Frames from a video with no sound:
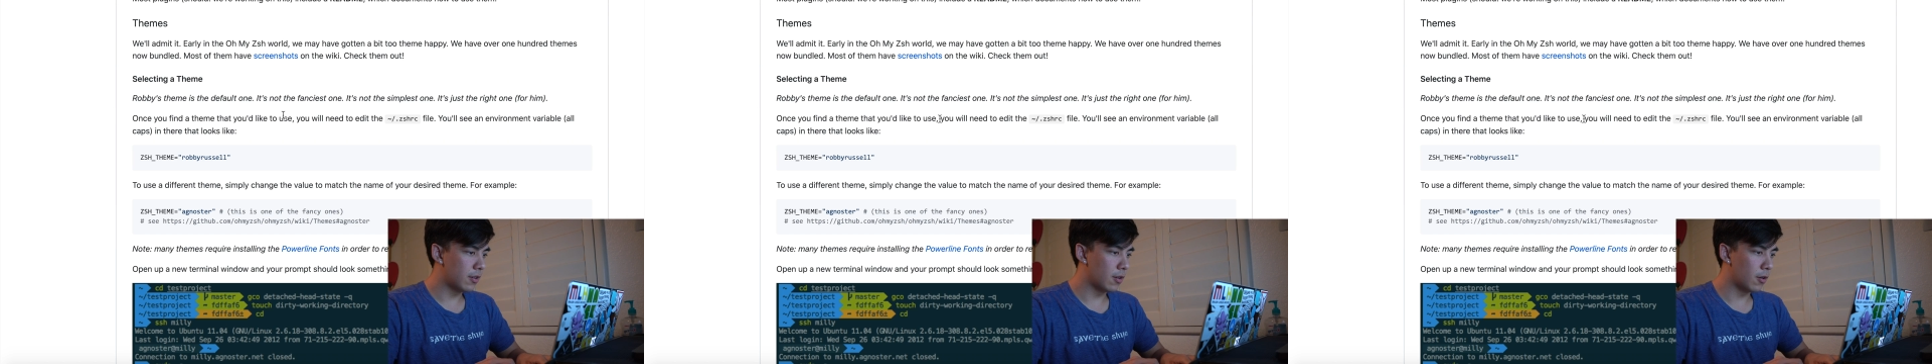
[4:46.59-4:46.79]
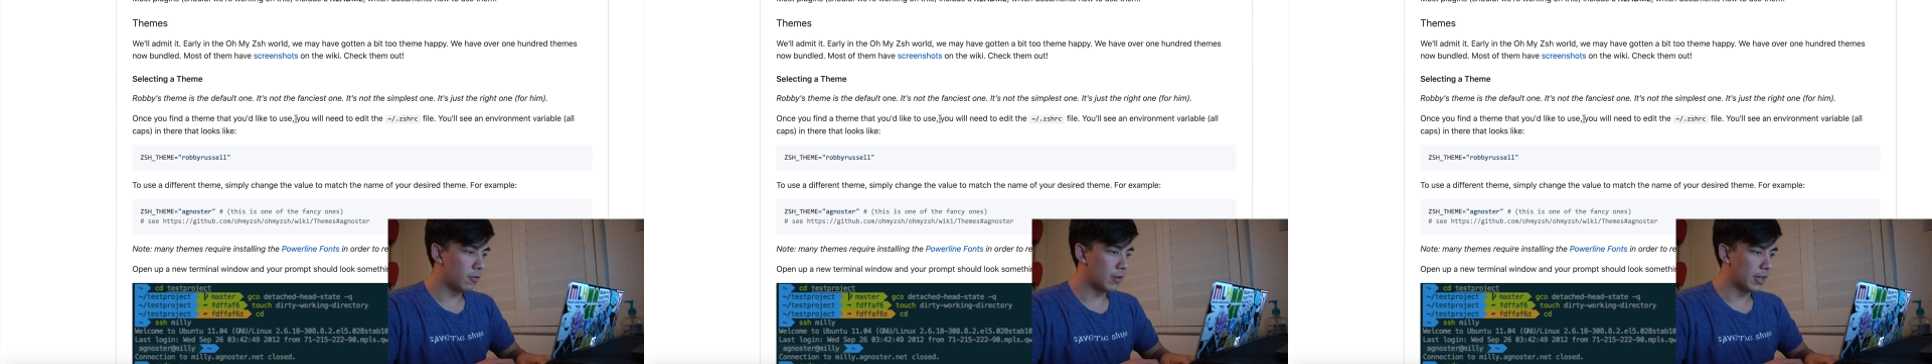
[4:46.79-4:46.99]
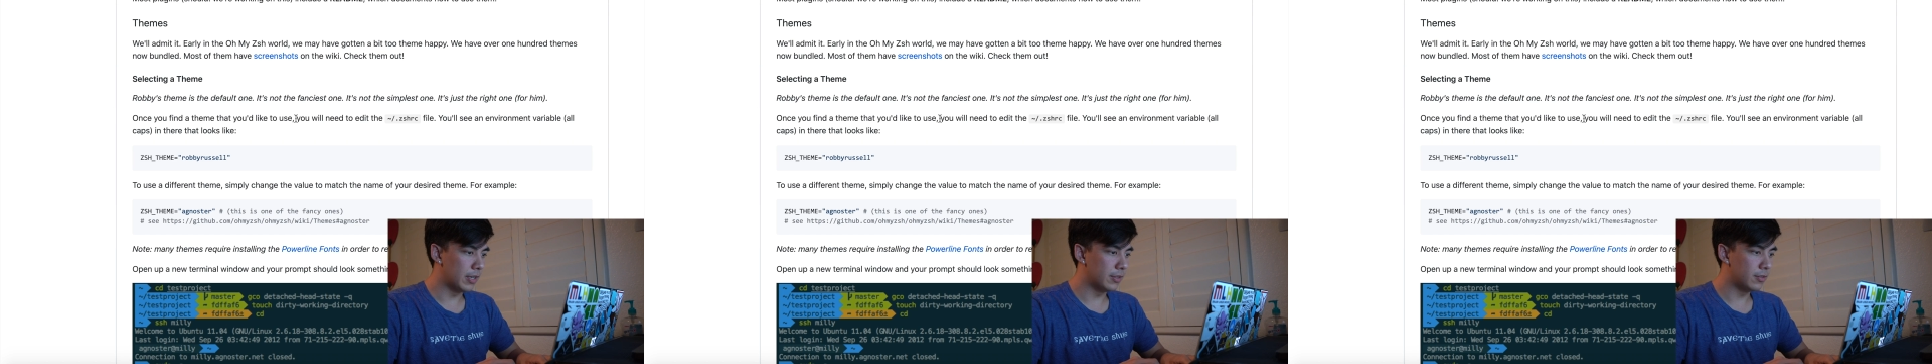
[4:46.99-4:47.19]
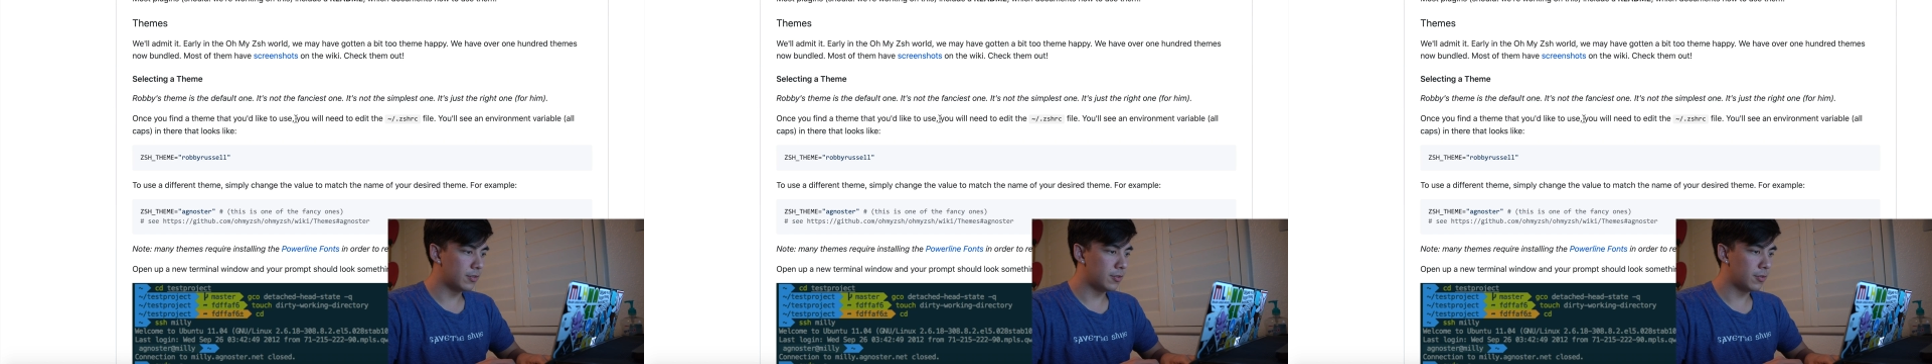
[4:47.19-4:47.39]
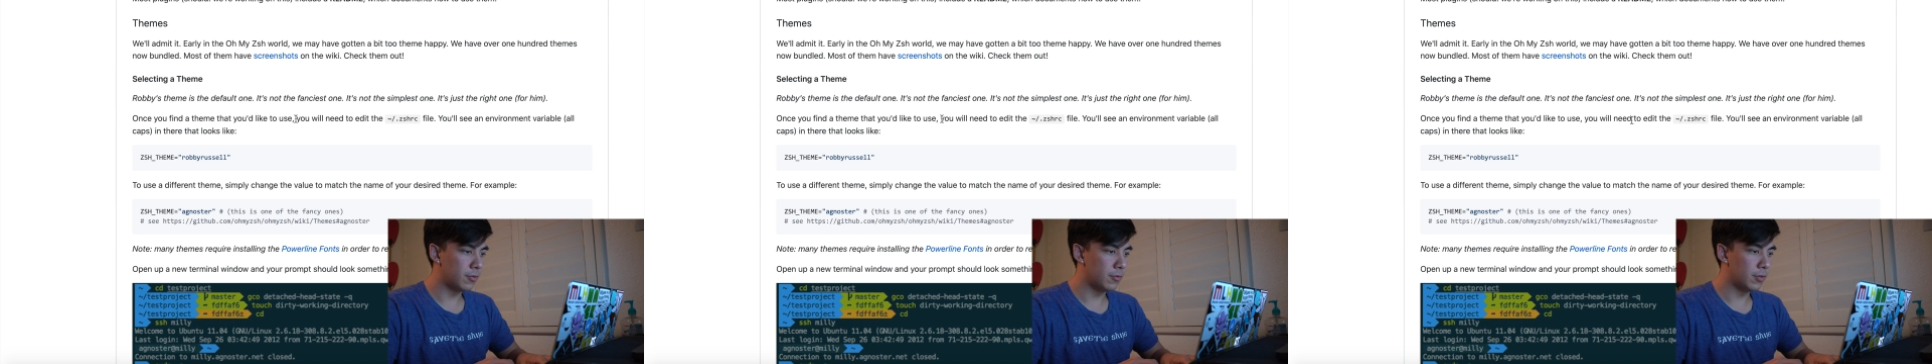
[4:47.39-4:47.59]
go
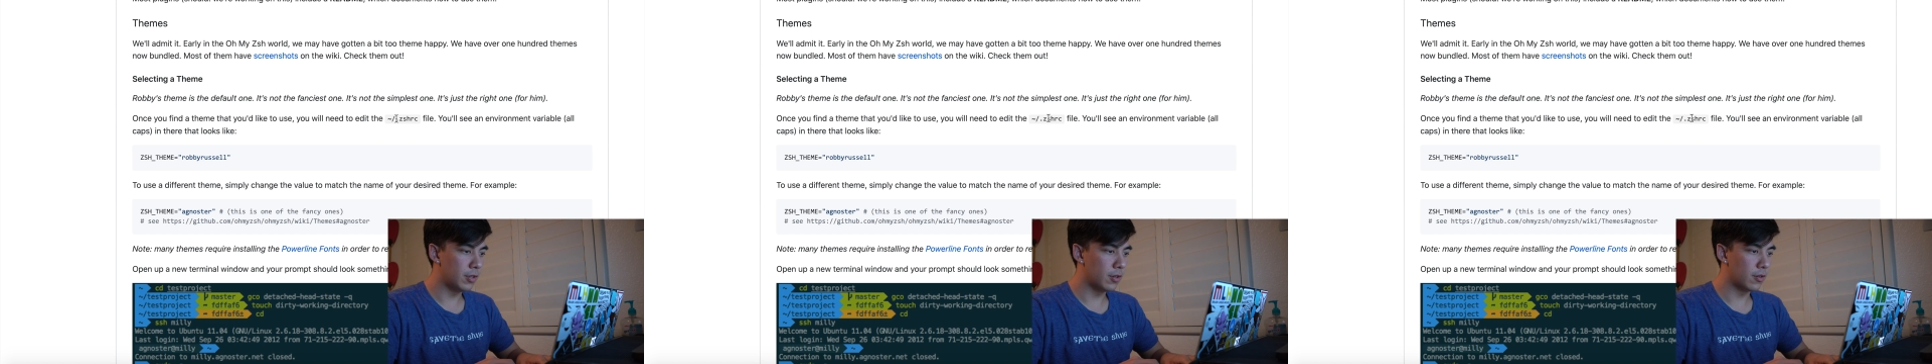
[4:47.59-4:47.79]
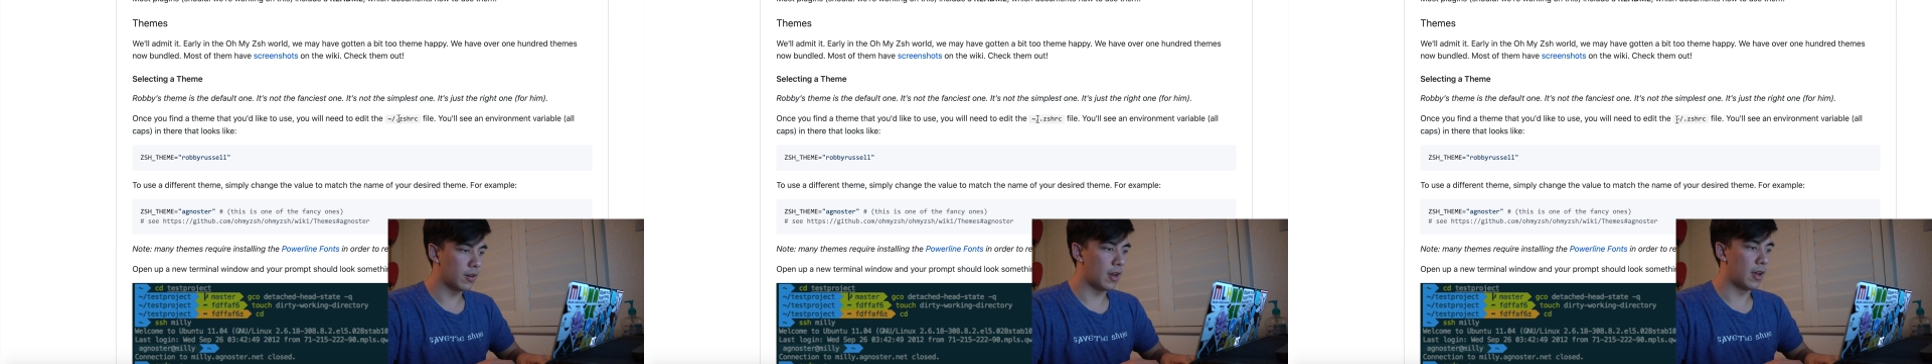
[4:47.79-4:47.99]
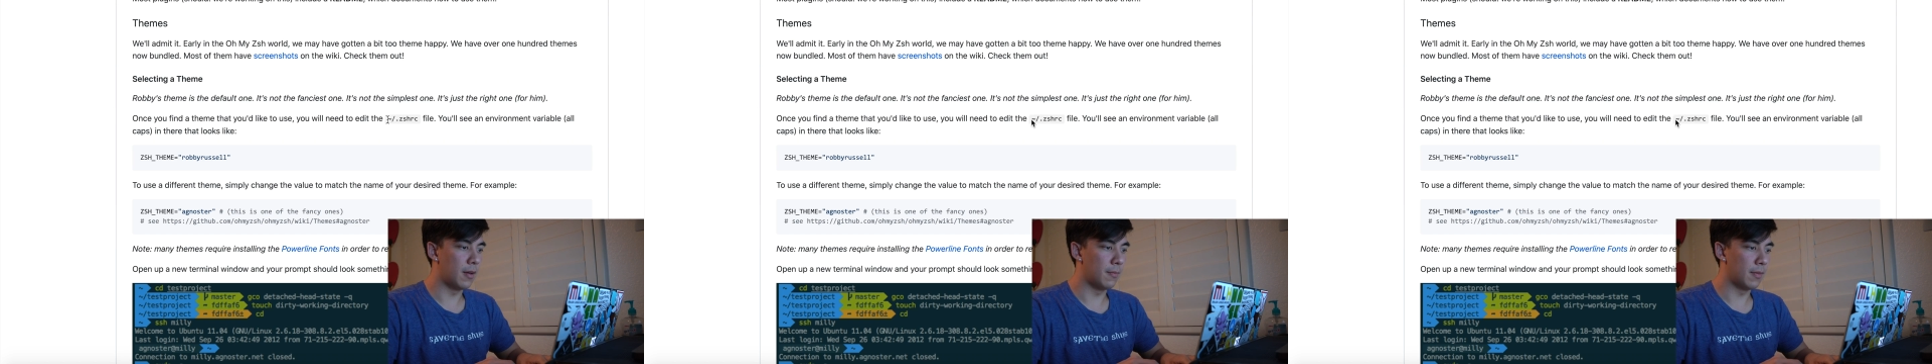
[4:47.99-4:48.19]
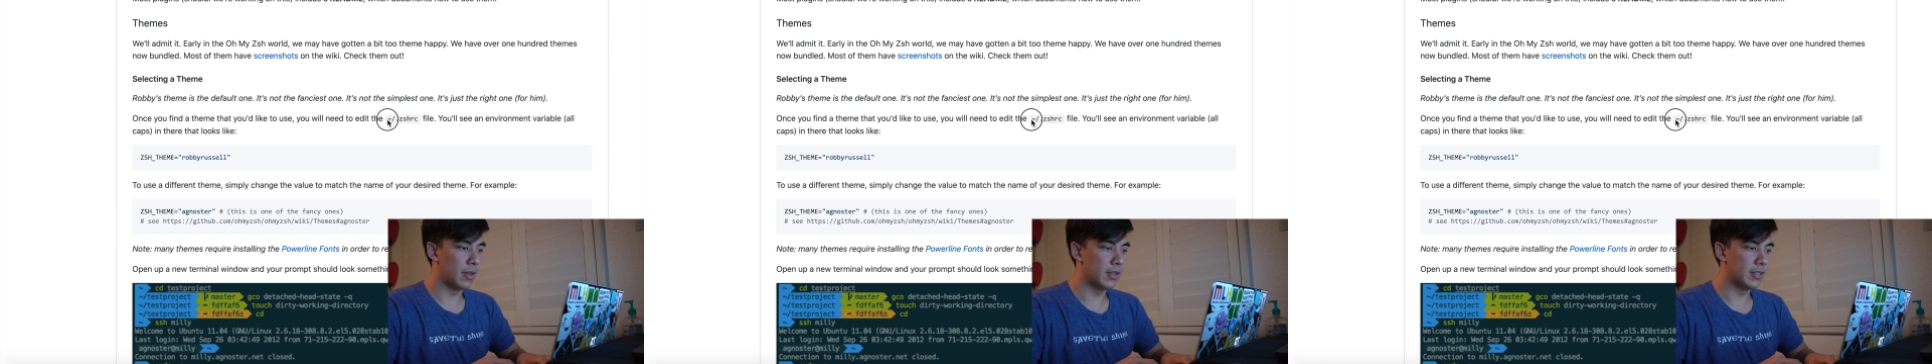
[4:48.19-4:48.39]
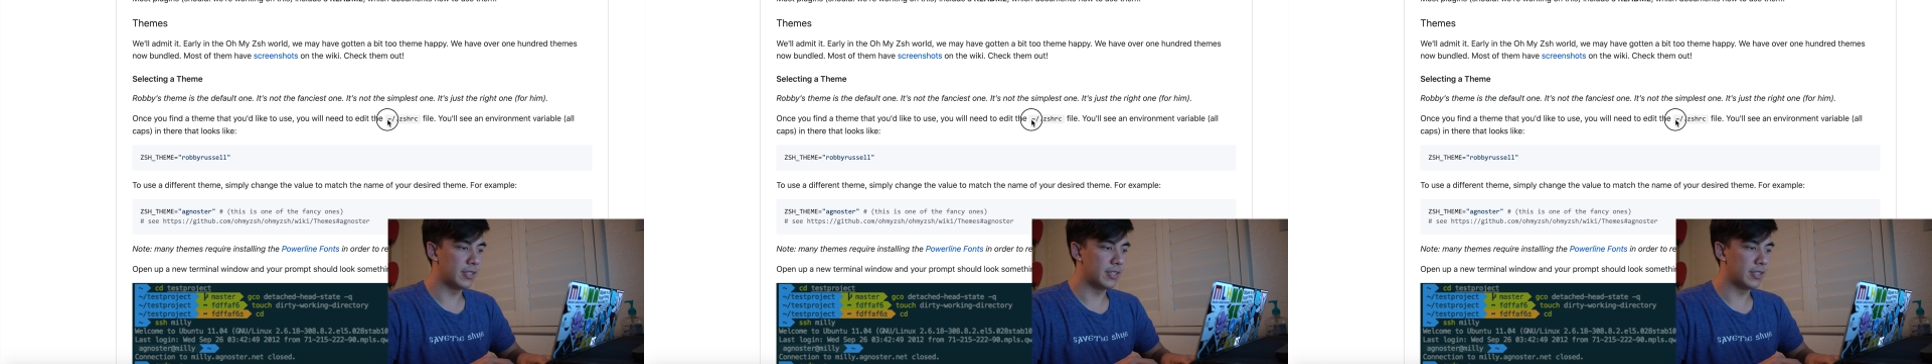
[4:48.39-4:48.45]
into your um,